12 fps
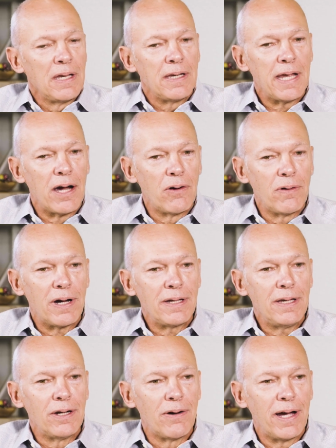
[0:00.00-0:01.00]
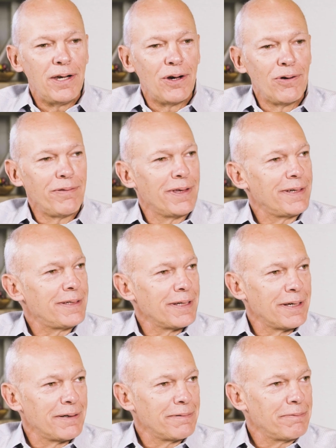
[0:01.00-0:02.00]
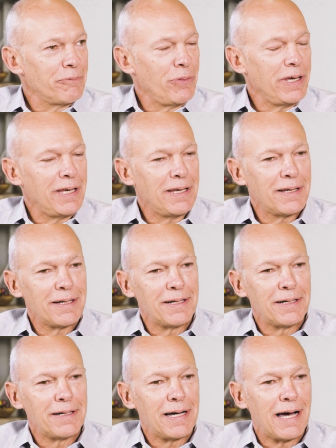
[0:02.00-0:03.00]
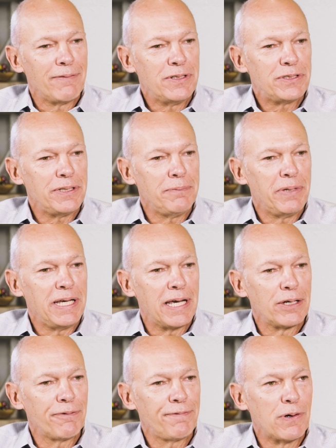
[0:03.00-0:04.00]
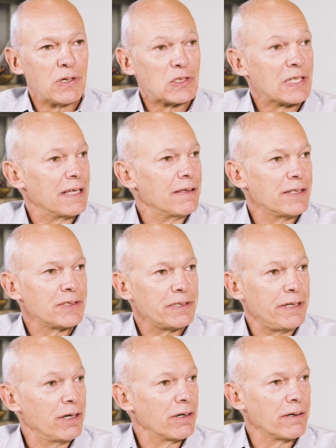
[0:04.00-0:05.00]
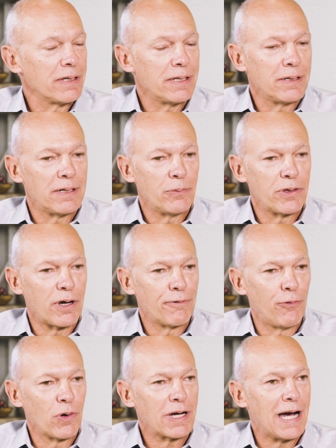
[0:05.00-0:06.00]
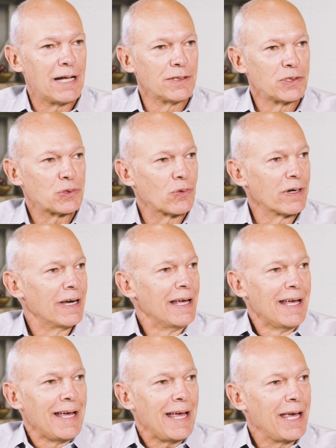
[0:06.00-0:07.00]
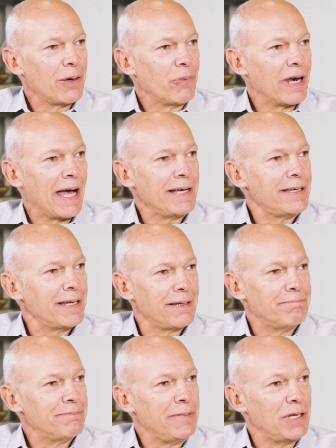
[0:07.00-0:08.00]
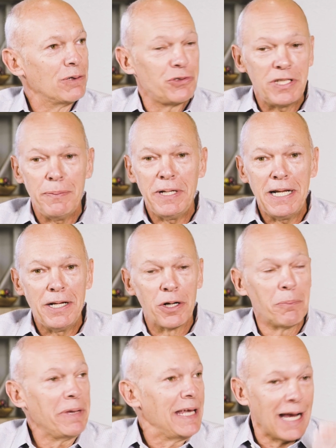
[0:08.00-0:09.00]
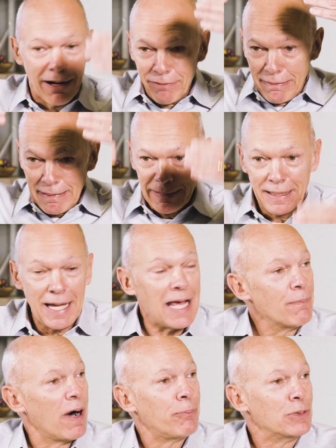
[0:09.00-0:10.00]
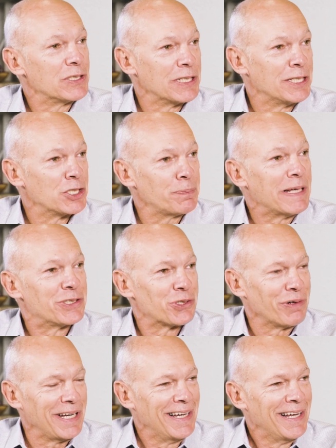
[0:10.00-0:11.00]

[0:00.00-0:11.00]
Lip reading: Now, I know that we obviously began to focus on this here with our Fort Collins store. And when I did, CBD near me, everything that came up was a dispensary.